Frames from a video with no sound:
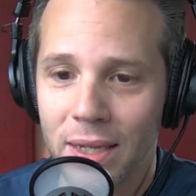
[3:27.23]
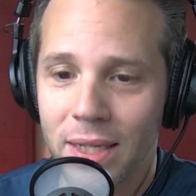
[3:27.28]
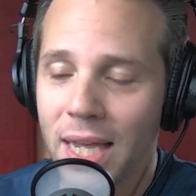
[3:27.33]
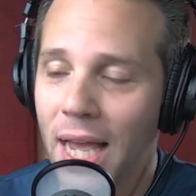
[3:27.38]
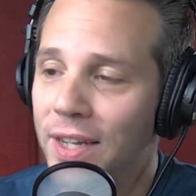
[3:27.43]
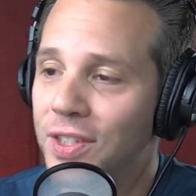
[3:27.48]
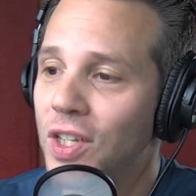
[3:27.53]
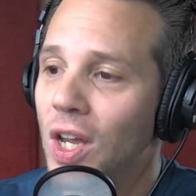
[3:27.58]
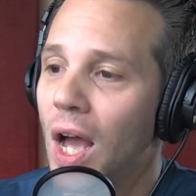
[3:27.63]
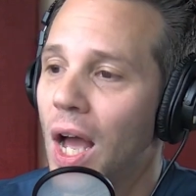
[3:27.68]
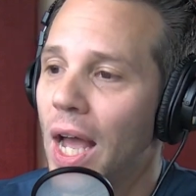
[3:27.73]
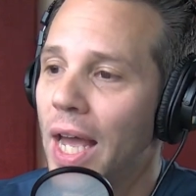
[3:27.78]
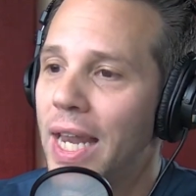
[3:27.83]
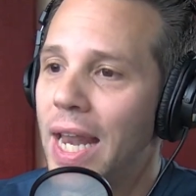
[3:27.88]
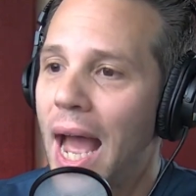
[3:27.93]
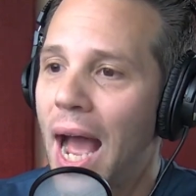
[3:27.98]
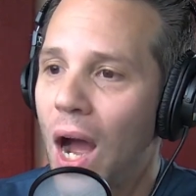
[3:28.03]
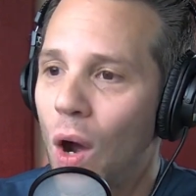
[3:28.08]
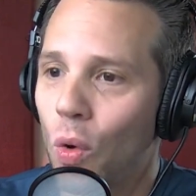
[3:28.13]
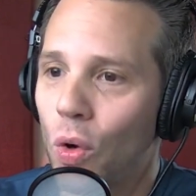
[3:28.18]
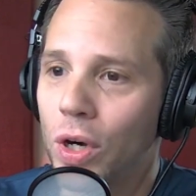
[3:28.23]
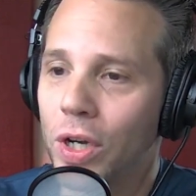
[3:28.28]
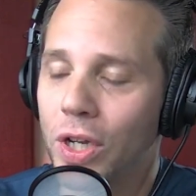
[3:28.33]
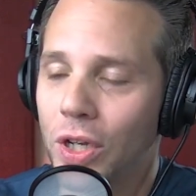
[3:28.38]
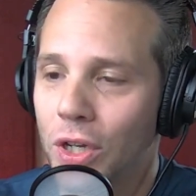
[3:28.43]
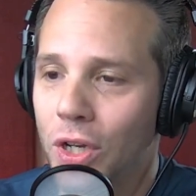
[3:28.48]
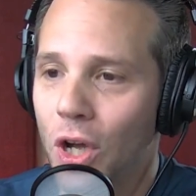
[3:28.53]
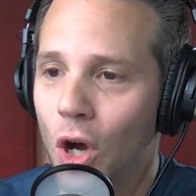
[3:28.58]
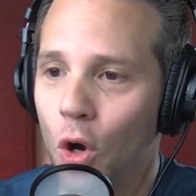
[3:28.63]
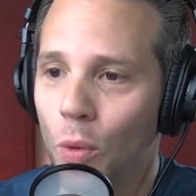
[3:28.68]
Yes, an hour
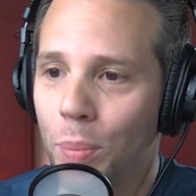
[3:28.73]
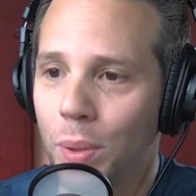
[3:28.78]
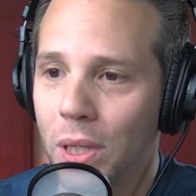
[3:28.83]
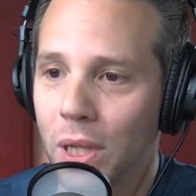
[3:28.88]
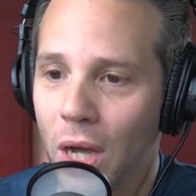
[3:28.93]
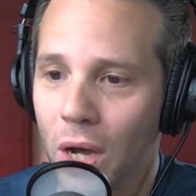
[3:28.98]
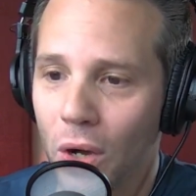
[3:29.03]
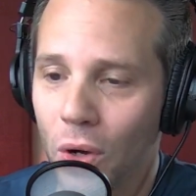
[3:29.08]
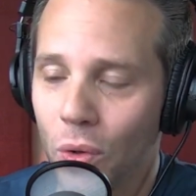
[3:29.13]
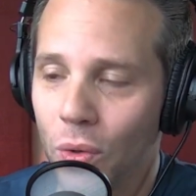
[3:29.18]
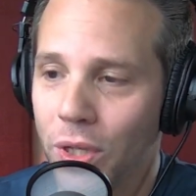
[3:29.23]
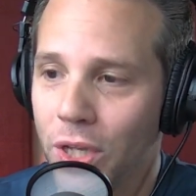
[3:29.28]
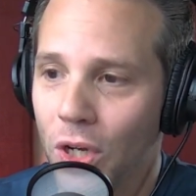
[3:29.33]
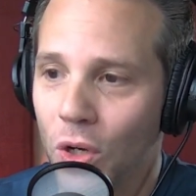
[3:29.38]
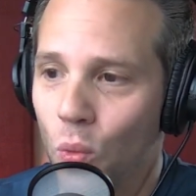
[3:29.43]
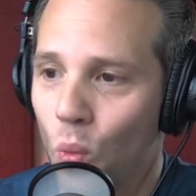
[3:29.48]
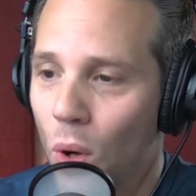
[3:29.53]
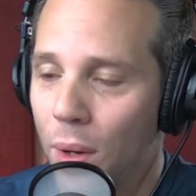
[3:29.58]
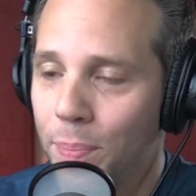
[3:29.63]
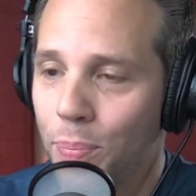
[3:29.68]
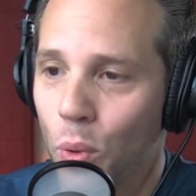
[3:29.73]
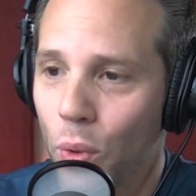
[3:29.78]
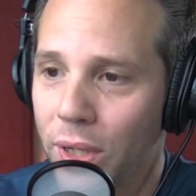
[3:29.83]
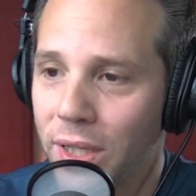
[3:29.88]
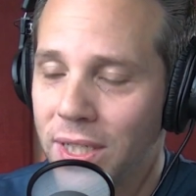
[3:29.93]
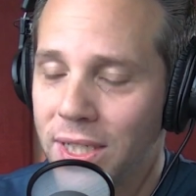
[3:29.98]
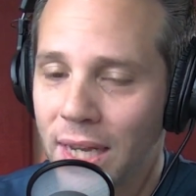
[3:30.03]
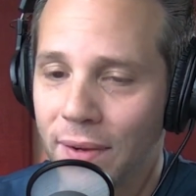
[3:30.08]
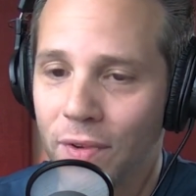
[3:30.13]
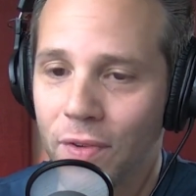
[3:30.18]
could go below your
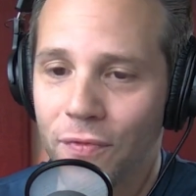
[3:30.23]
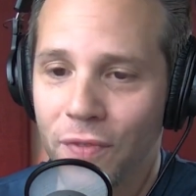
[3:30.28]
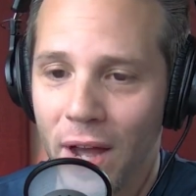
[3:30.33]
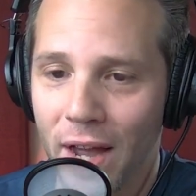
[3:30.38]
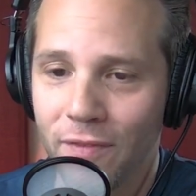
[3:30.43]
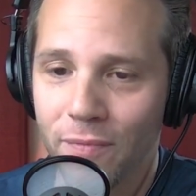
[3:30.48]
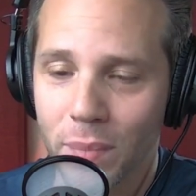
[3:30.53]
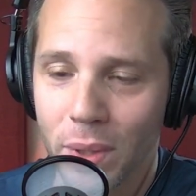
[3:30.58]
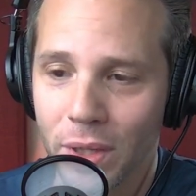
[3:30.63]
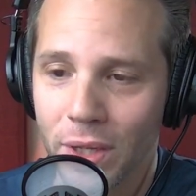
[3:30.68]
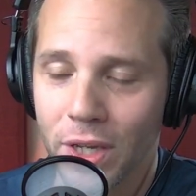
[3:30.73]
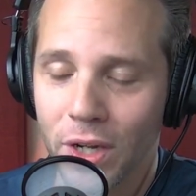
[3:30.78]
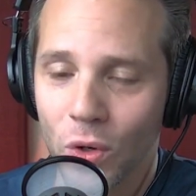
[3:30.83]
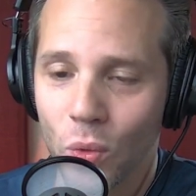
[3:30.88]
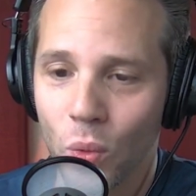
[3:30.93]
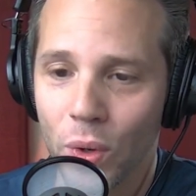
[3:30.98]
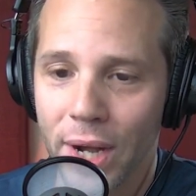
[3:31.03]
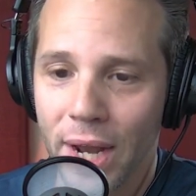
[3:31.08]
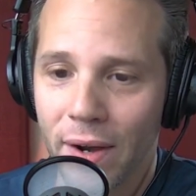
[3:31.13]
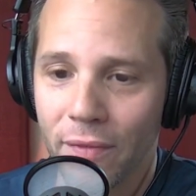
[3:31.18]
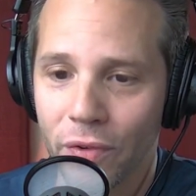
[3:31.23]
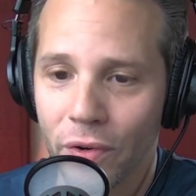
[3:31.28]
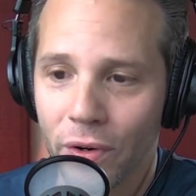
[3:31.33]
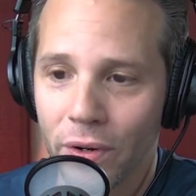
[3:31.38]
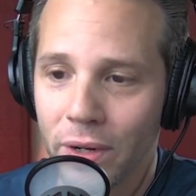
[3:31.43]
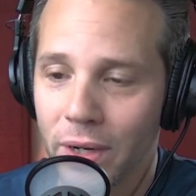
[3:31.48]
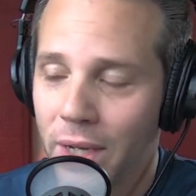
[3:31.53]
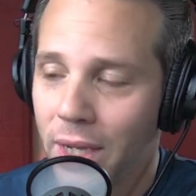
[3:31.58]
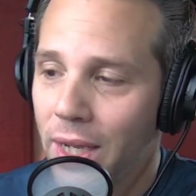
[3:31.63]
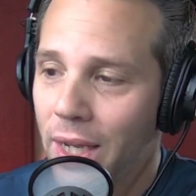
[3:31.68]
1.75 million or
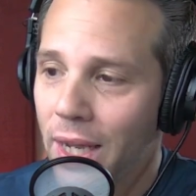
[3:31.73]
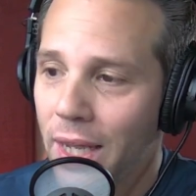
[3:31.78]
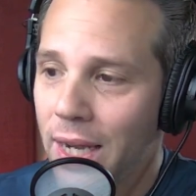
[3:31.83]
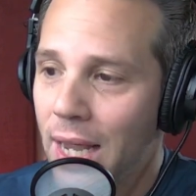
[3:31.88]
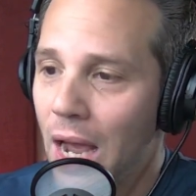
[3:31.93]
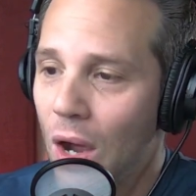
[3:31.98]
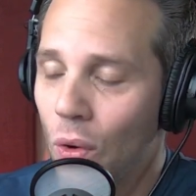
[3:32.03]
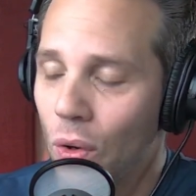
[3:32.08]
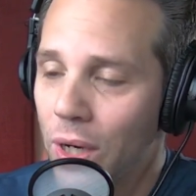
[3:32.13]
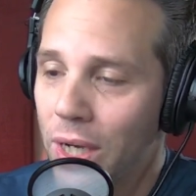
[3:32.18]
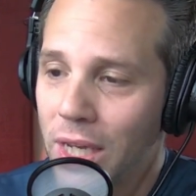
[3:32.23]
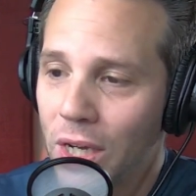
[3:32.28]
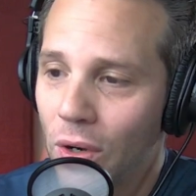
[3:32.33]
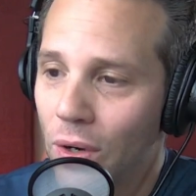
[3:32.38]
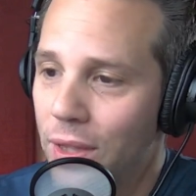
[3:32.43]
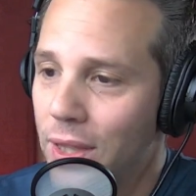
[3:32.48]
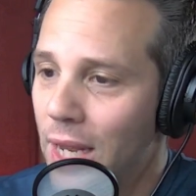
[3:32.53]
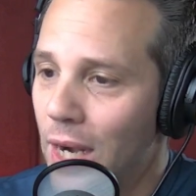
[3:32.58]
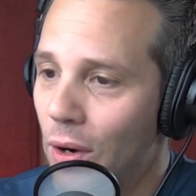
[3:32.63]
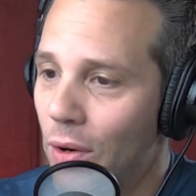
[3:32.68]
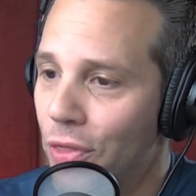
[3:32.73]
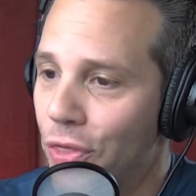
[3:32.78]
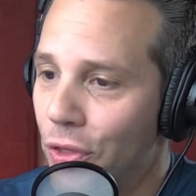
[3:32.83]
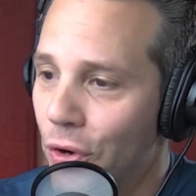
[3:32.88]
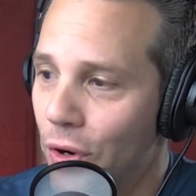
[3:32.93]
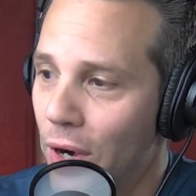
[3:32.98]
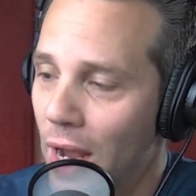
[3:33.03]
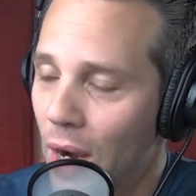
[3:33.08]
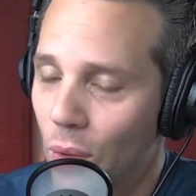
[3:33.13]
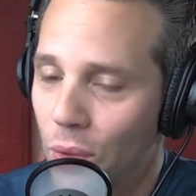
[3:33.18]
whatever. An hour here and there, a
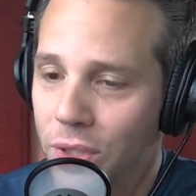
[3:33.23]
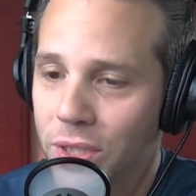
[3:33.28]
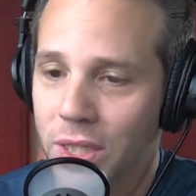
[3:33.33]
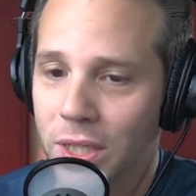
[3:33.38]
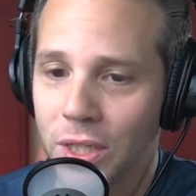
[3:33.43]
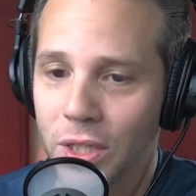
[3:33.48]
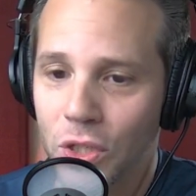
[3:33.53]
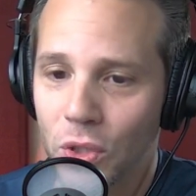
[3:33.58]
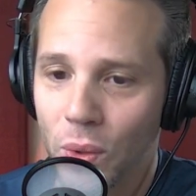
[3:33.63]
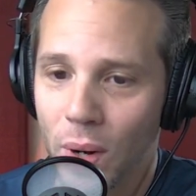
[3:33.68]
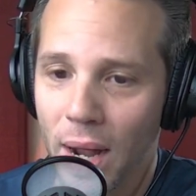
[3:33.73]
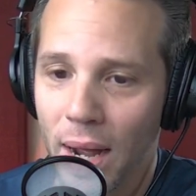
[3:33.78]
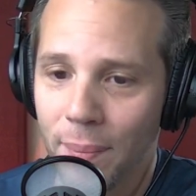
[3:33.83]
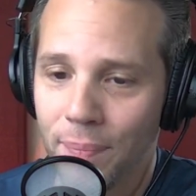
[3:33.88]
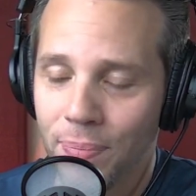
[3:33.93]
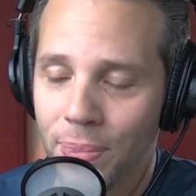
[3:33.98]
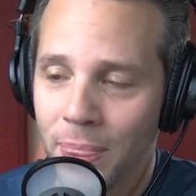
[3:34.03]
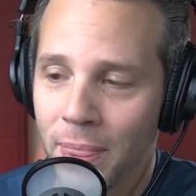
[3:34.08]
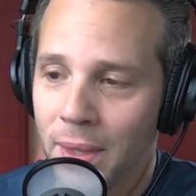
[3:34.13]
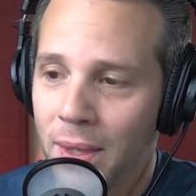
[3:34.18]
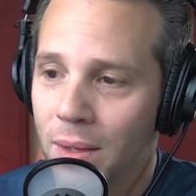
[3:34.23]
third hour is going to drop.